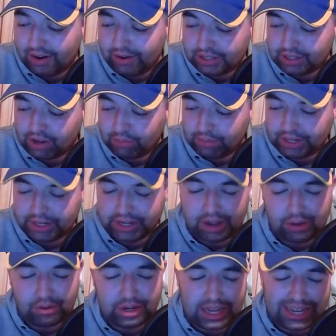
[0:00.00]
is coming
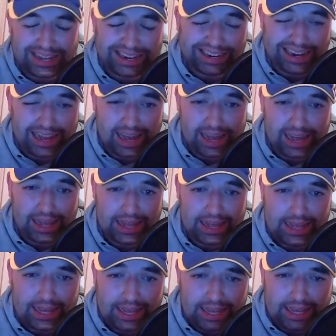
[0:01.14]
down in
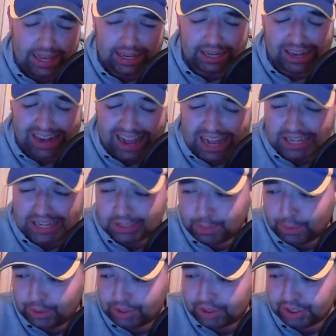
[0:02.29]
class,
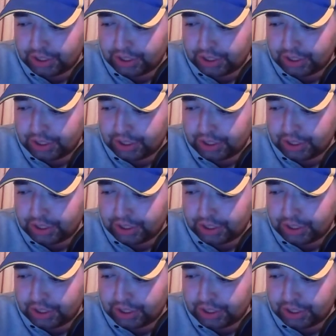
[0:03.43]
but